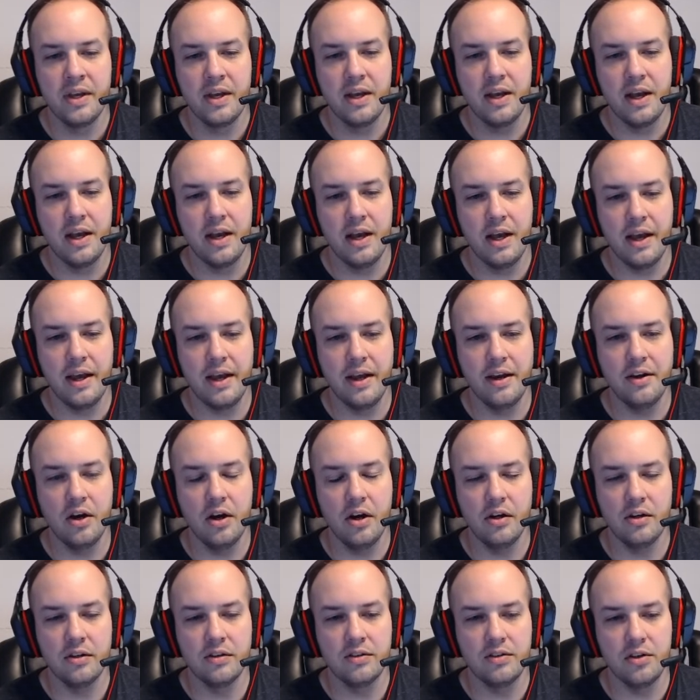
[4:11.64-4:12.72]
and
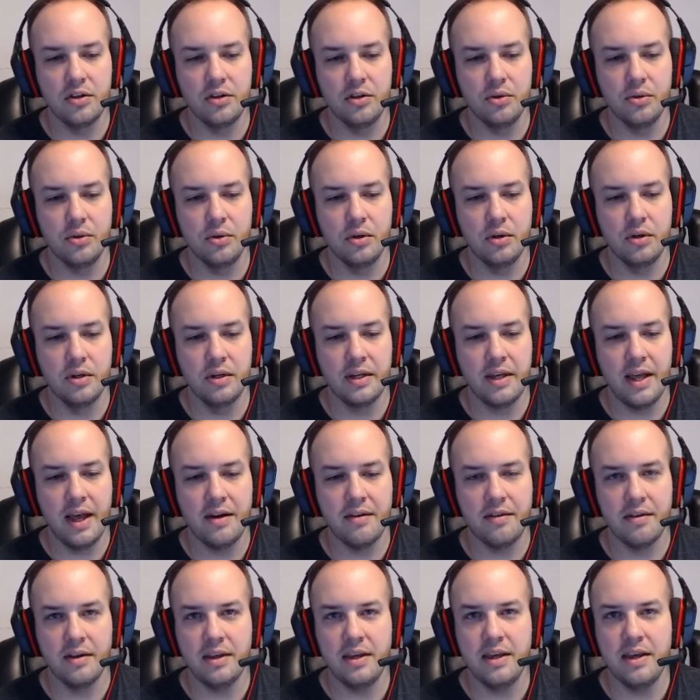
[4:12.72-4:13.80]
also kind of
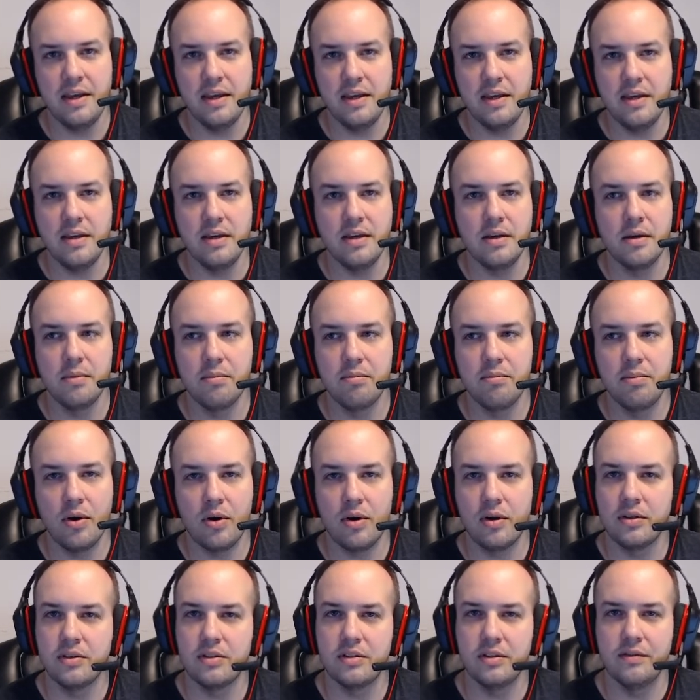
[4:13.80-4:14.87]
the key
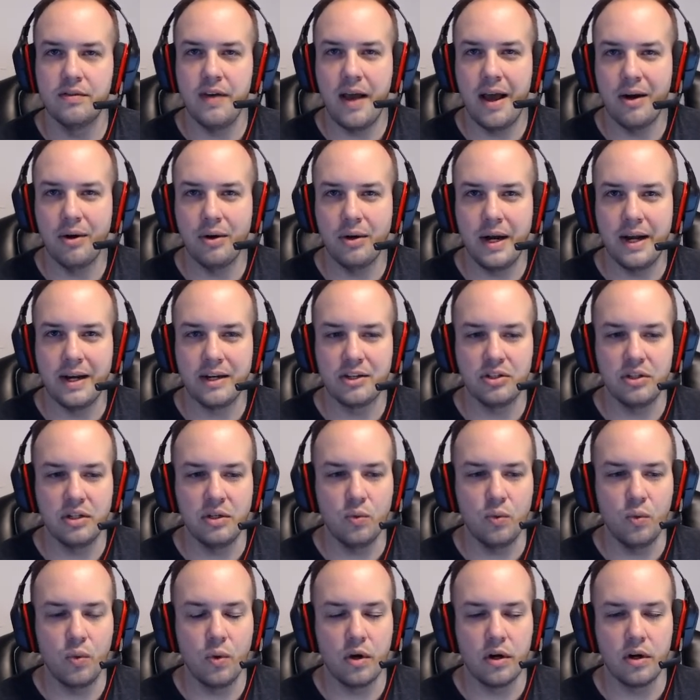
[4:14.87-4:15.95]
parts of how it actually
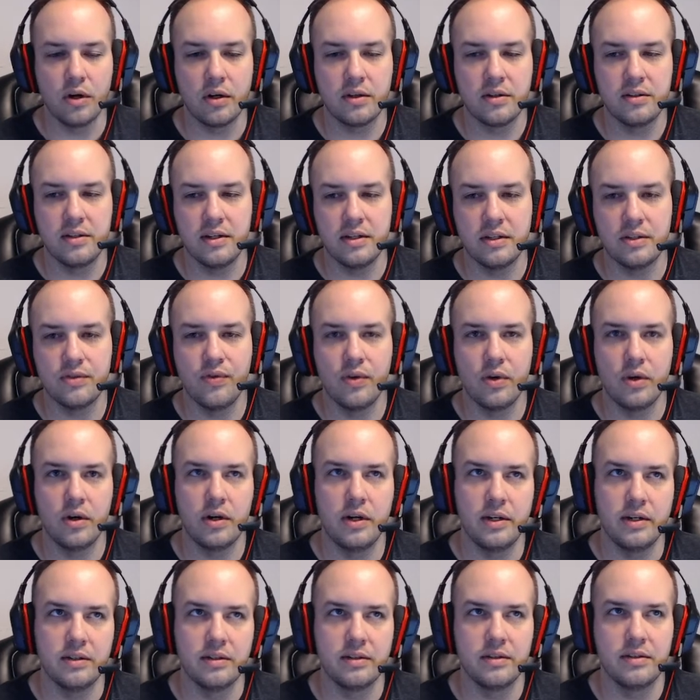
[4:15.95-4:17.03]
works as far
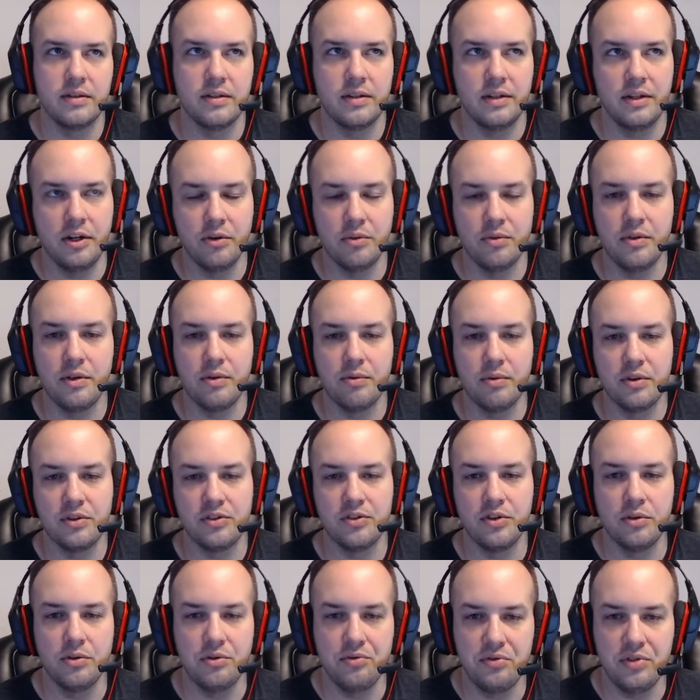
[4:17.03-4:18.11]
as, you know, the
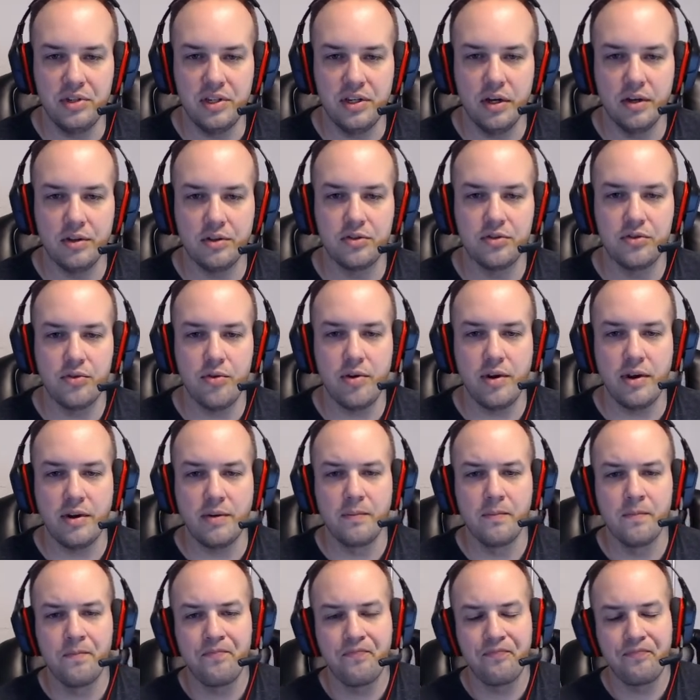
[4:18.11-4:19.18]
result you see on the screen,
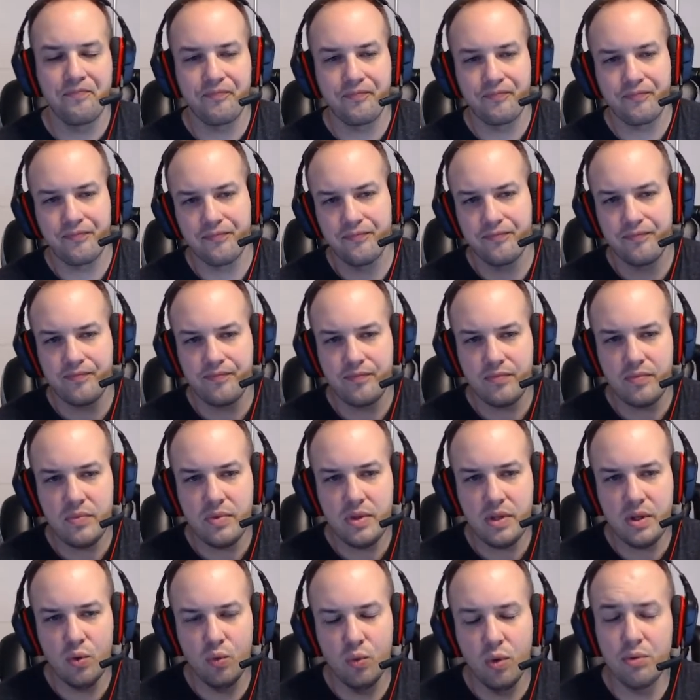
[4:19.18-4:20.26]

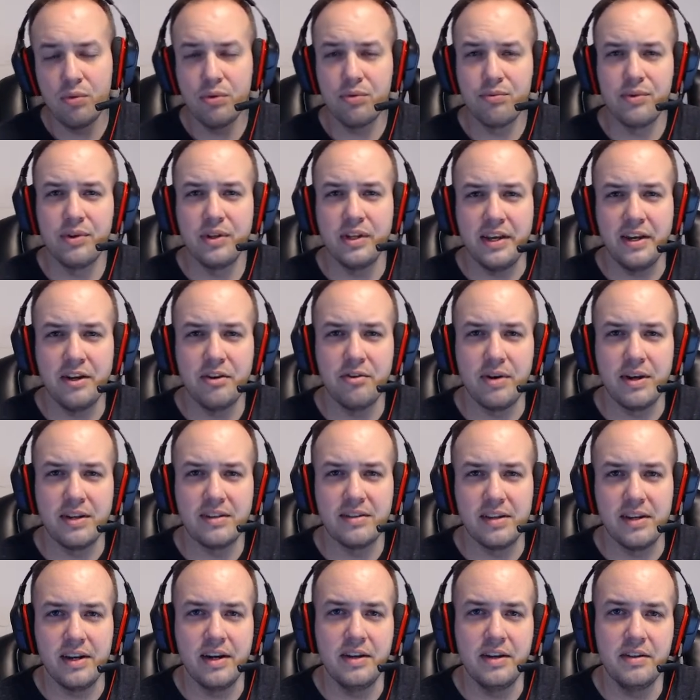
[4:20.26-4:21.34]
what we're really
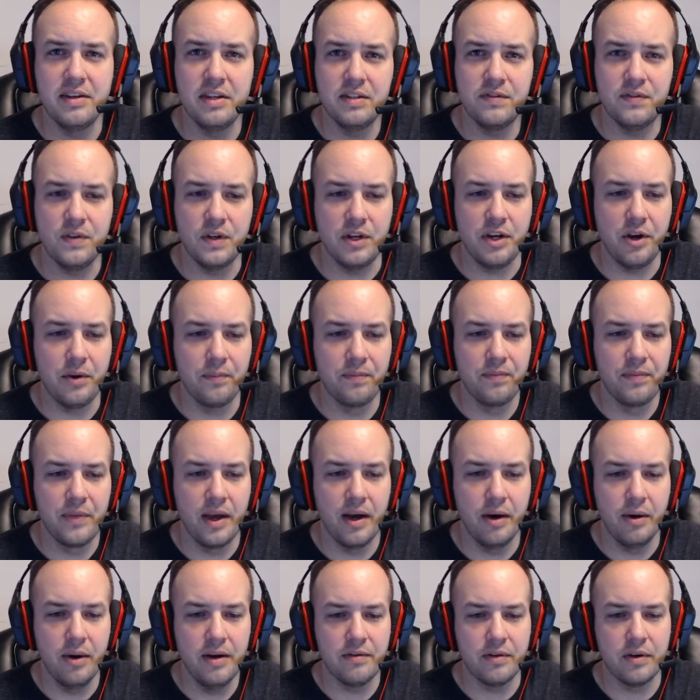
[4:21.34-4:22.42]
interested in this video,
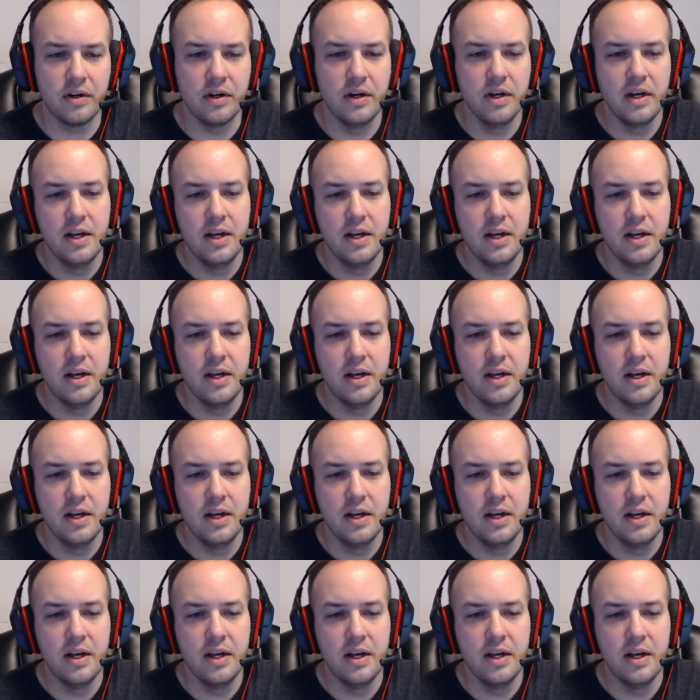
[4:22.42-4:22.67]
however,